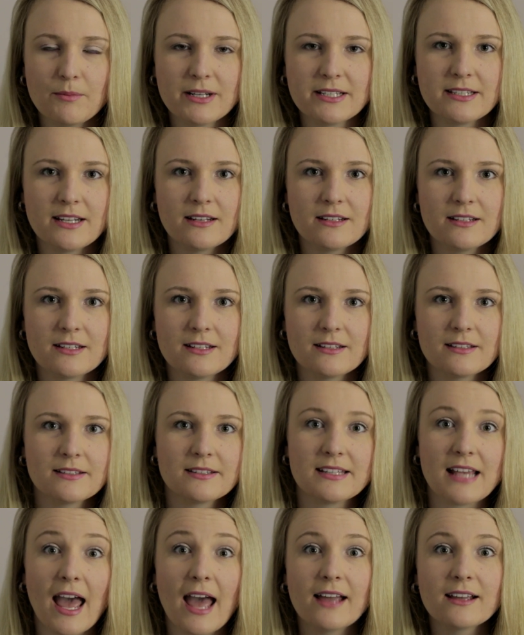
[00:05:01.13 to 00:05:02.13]
my
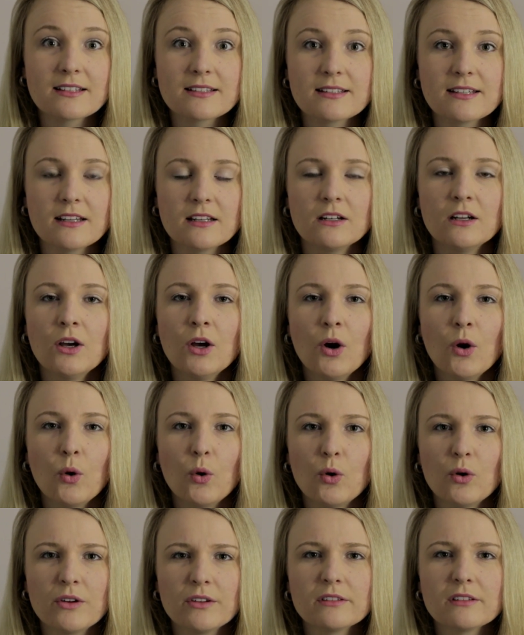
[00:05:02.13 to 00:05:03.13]
dentist's accent,
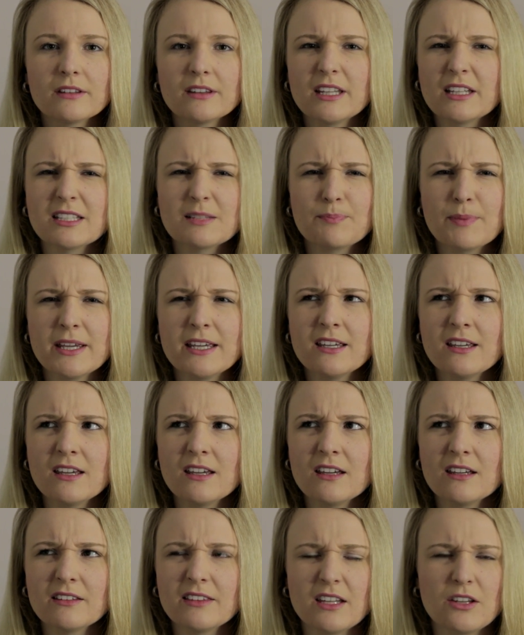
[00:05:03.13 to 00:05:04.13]
or
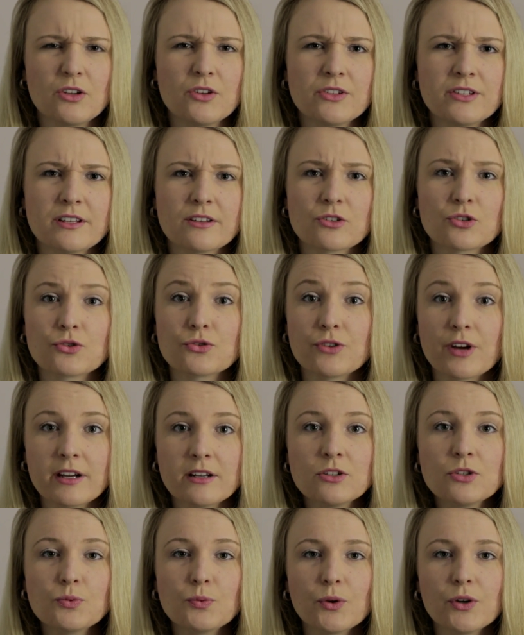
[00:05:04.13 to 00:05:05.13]
they're using
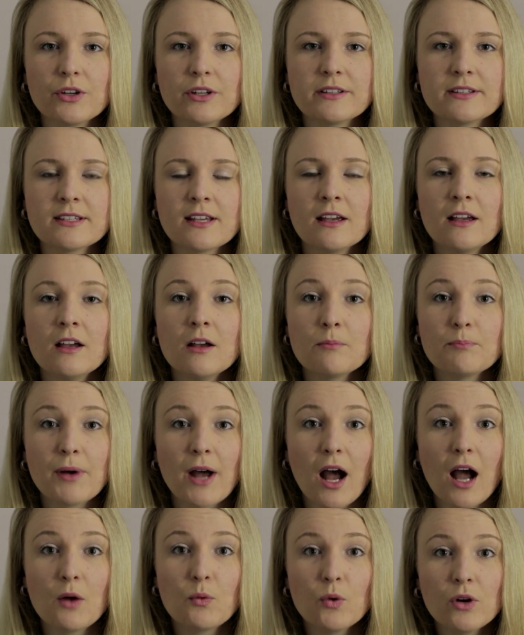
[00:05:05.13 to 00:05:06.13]
strange words, but
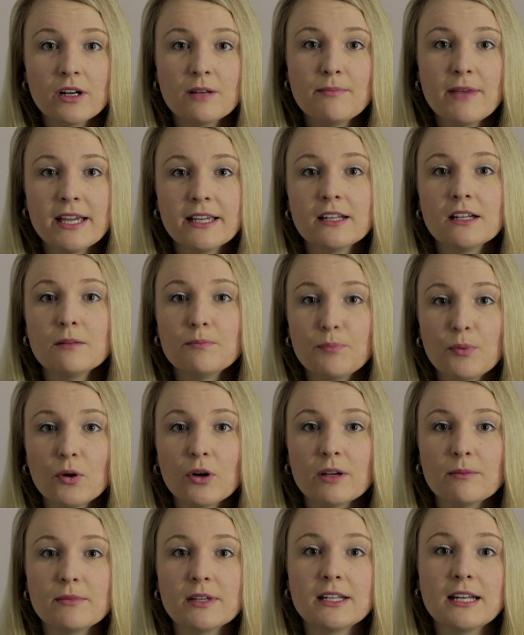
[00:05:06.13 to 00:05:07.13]
I want to make an
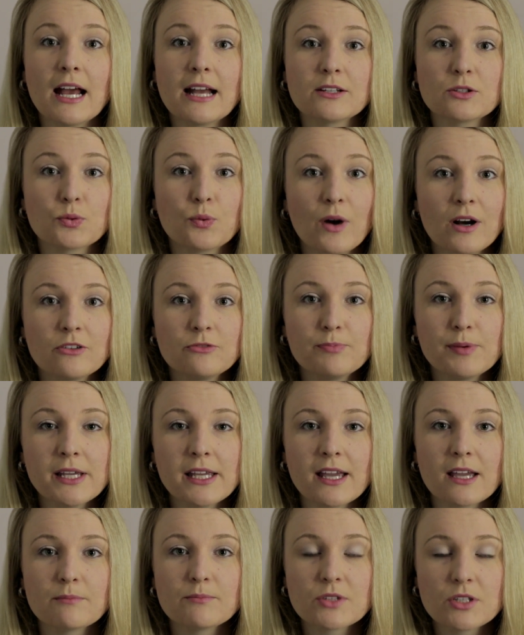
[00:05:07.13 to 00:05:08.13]
appointment at 12
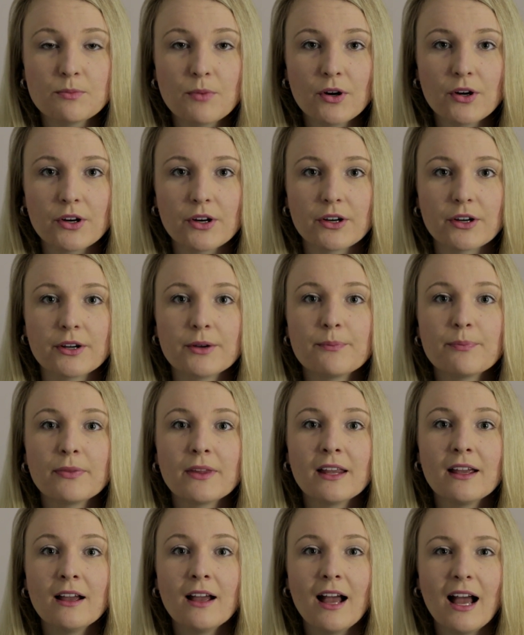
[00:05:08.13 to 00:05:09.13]
p.m. tomorrow.
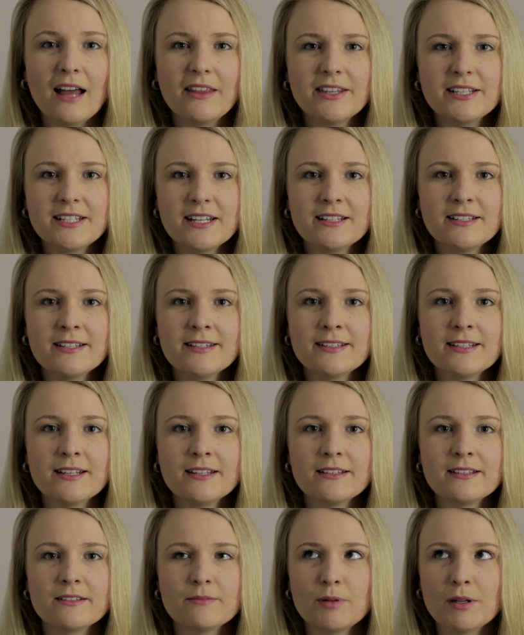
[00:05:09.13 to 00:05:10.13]
And the dentist
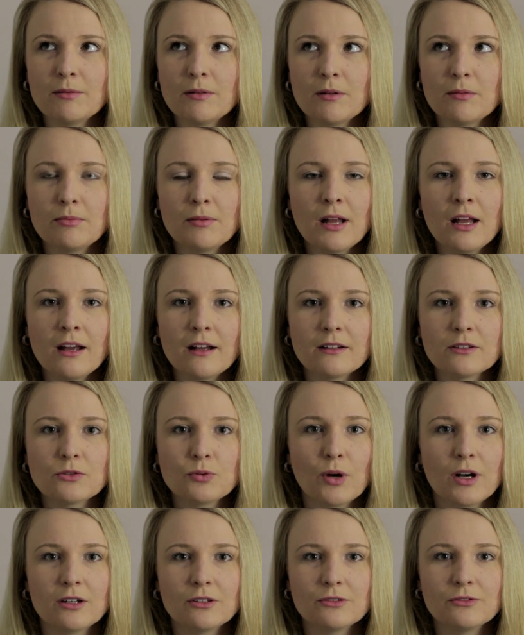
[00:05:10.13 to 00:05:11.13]
said, blah, blah, blah,
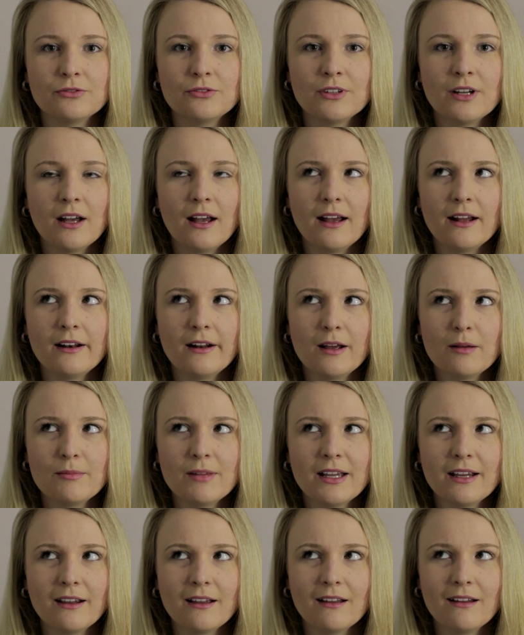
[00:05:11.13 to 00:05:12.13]
12. And I'm
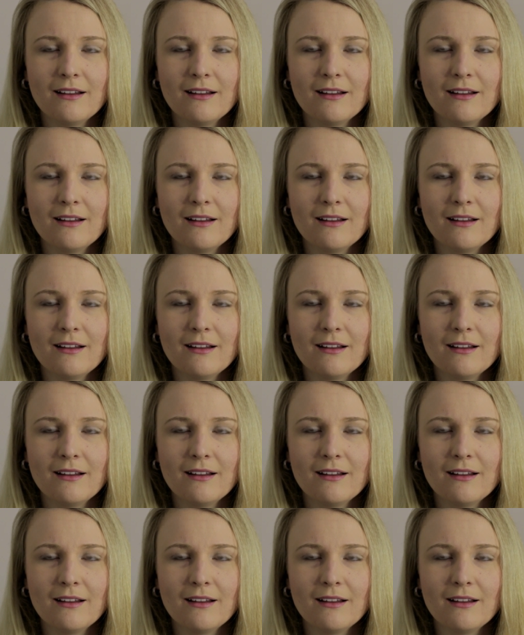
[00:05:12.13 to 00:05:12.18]
like,